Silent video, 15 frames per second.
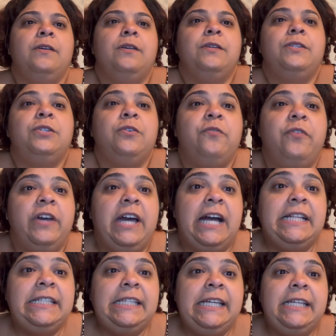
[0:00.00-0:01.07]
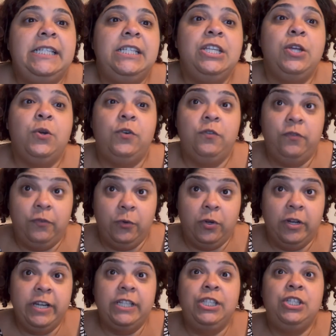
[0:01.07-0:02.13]
So Vygotsky is known
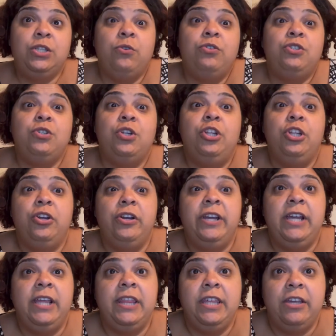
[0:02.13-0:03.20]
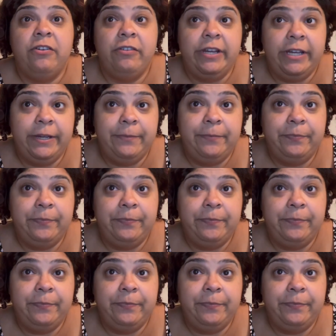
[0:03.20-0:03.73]
for his social learning theory.